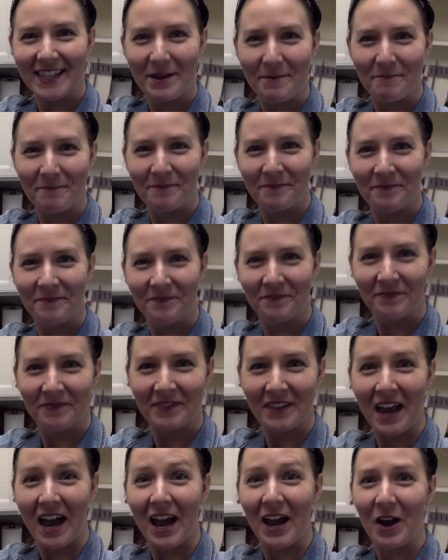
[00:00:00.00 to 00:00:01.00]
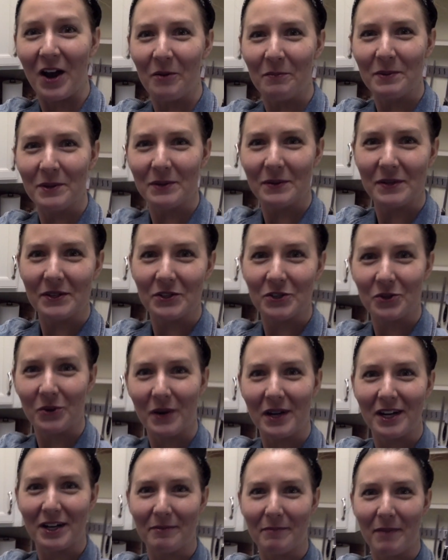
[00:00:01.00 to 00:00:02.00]
them. I hope you enjoy
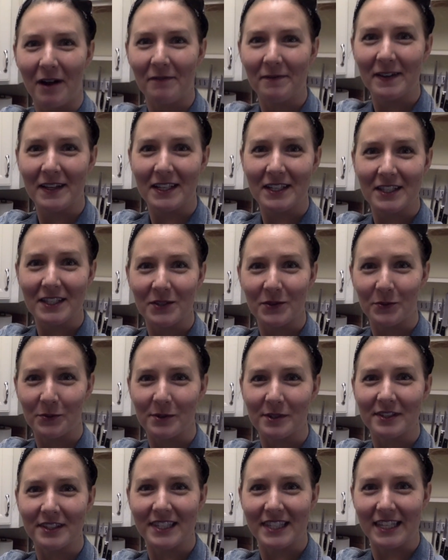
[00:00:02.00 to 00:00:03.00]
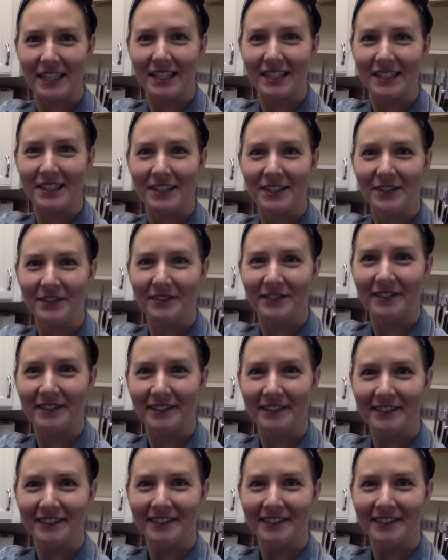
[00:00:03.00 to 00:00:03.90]
your muffins. We'll see you soon.